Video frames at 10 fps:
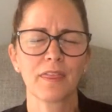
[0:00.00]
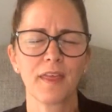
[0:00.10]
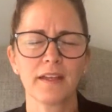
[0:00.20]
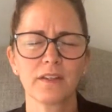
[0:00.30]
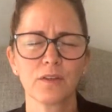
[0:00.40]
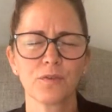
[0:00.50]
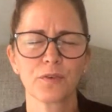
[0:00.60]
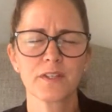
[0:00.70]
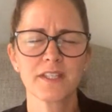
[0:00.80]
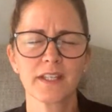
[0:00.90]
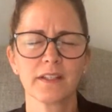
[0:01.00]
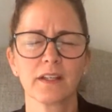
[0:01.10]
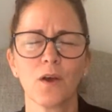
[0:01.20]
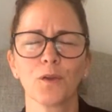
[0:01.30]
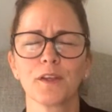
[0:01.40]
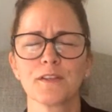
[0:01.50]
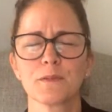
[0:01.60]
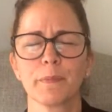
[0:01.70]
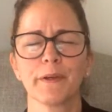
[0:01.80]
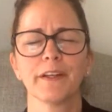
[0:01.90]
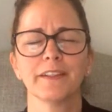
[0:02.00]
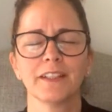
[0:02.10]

Thank you for sending Holy Spirit.